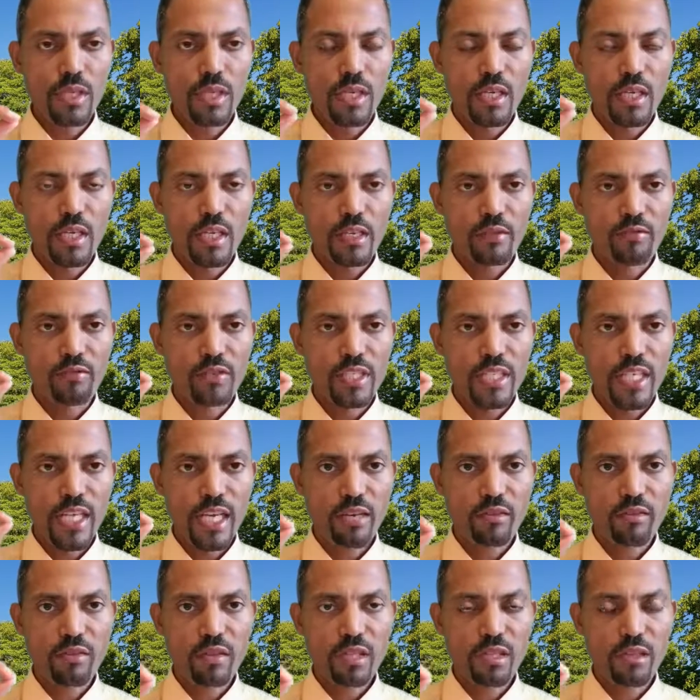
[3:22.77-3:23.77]
if
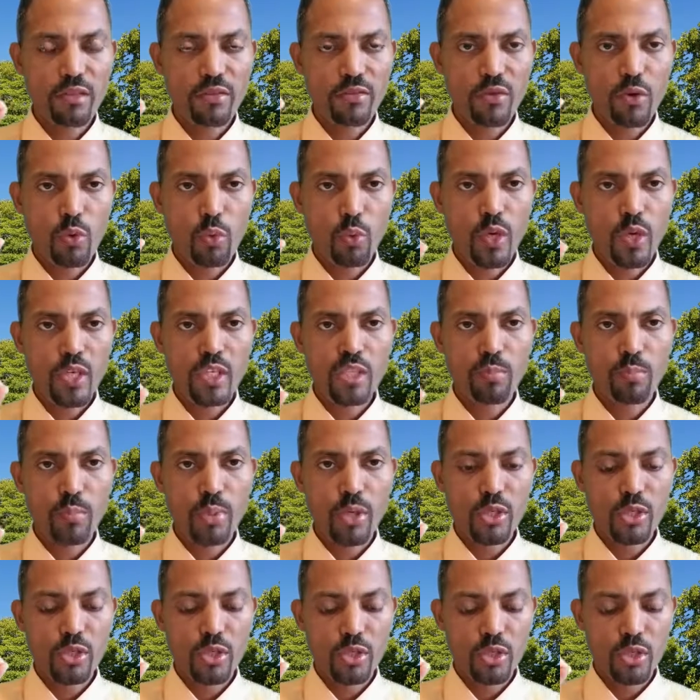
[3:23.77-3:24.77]
devil
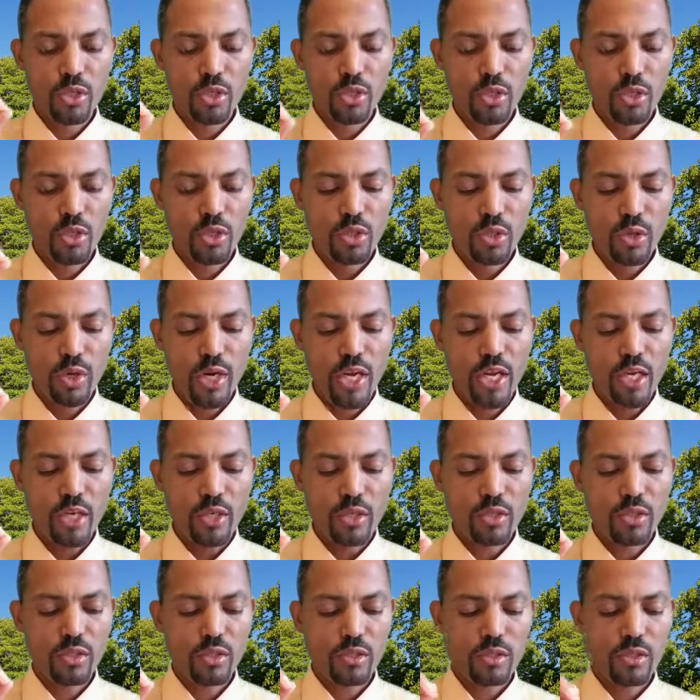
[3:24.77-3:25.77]
whispers to your
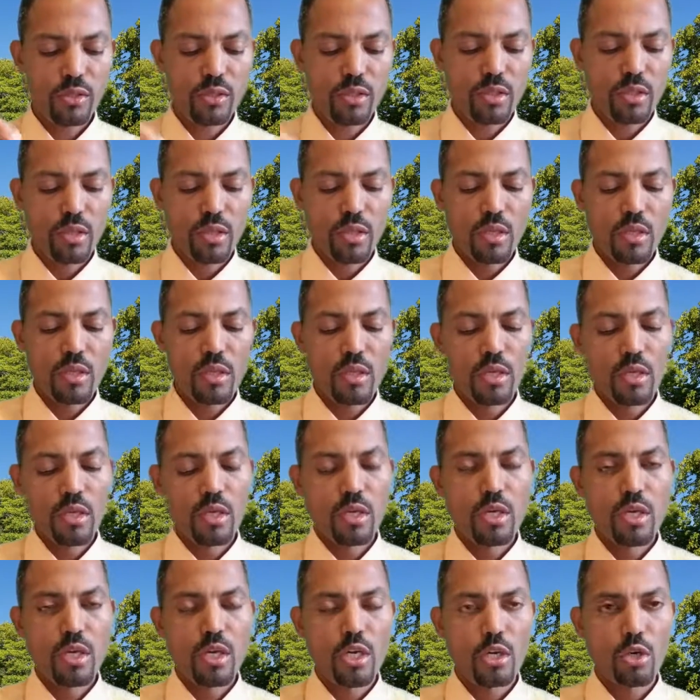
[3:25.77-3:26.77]
ears,
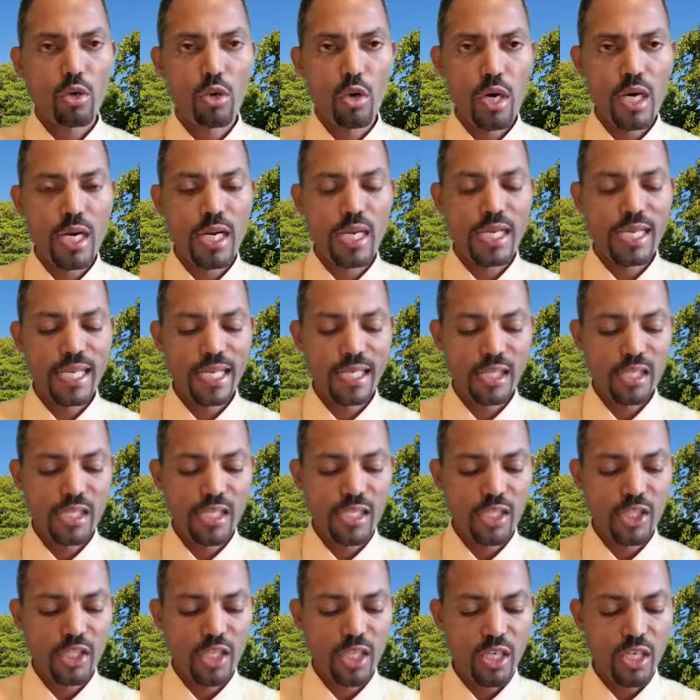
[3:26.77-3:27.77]
you are a guilty
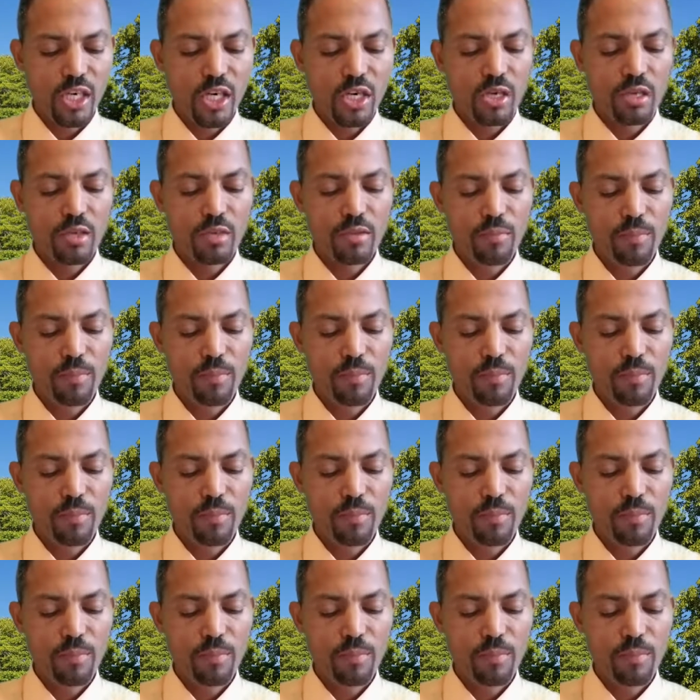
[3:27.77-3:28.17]
sinner,